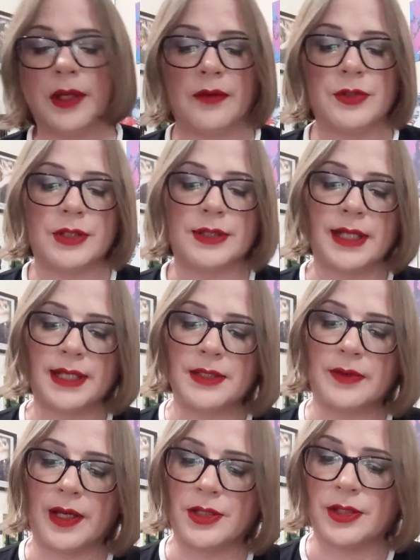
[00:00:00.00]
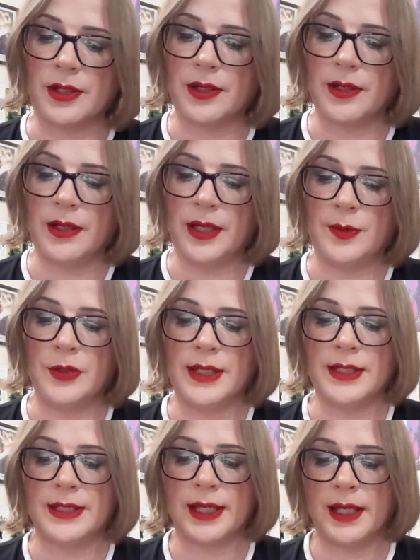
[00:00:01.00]
Gives you satisfaction, keeps you
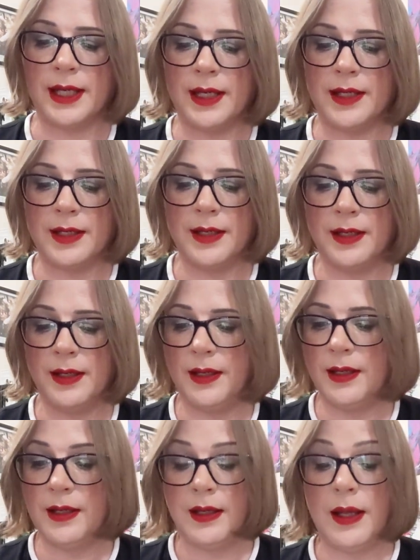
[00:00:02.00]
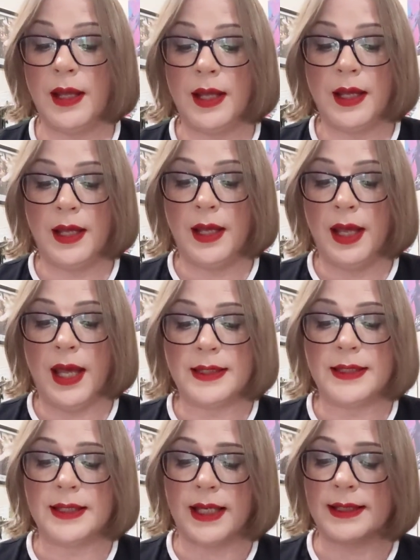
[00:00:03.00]
entertained.
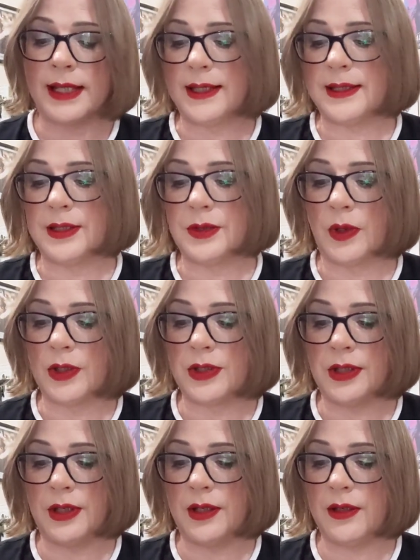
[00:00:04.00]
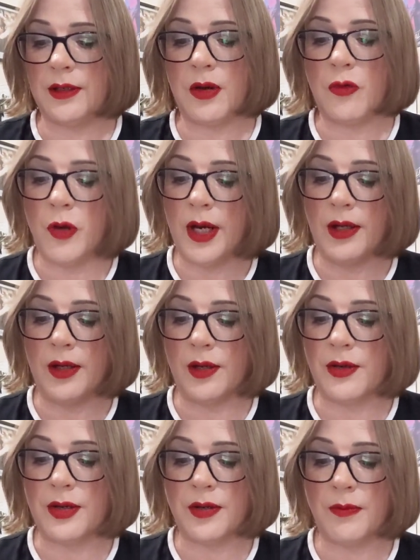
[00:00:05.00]
It's as exciting as watching a really
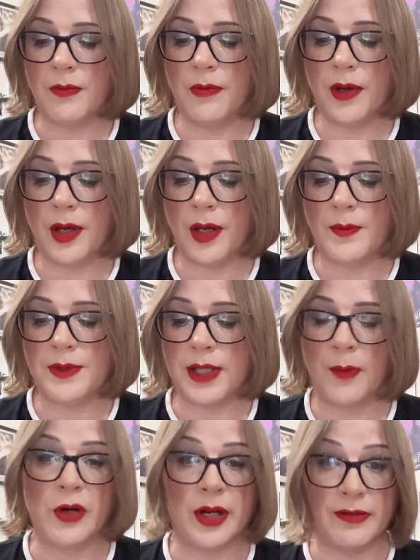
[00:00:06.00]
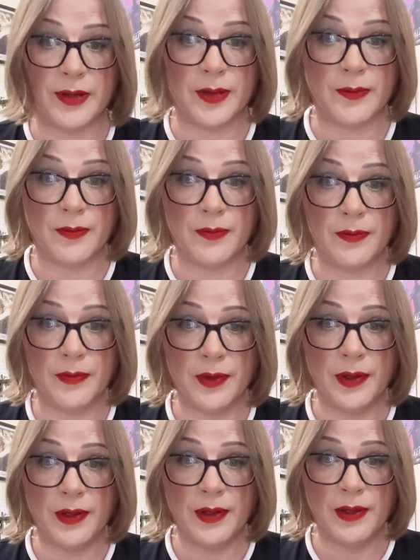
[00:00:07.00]
good samurai film.
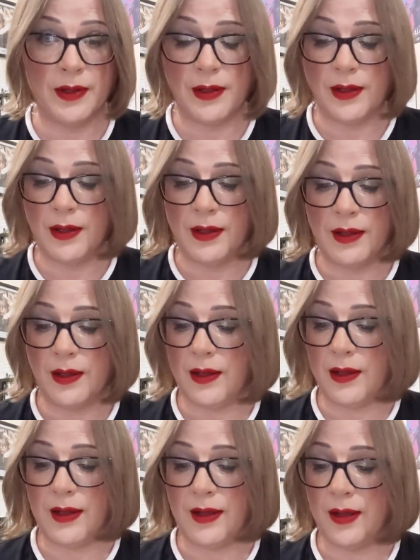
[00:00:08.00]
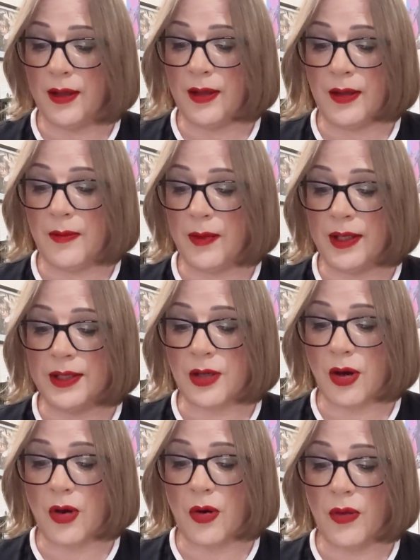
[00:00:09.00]
And it's
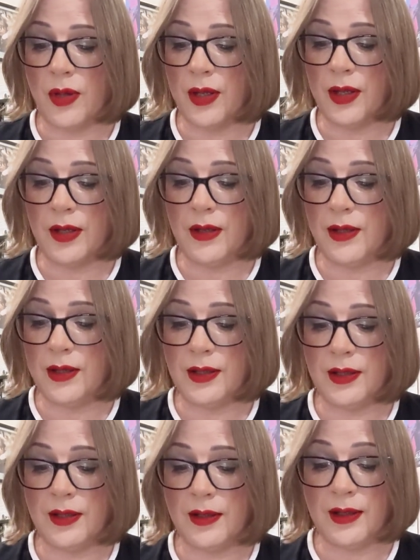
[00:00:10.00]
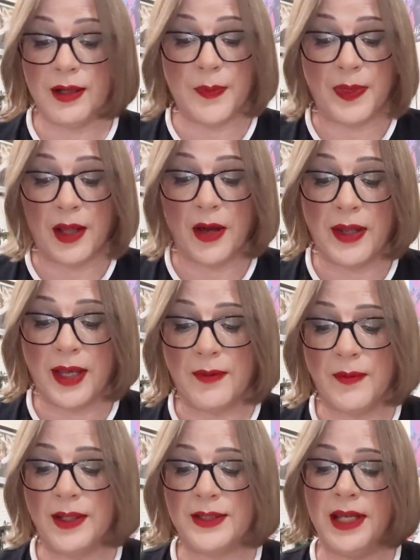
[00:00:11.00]
got all the, oh yeah,
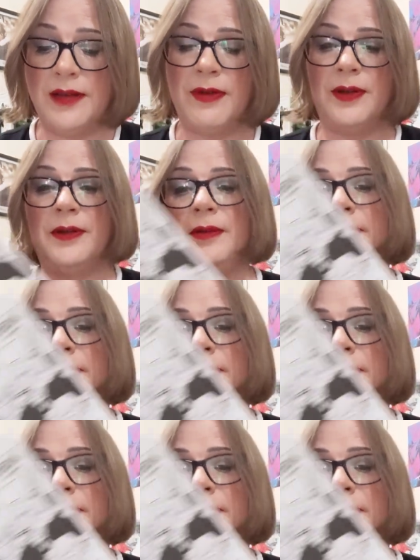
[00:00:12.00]
there's even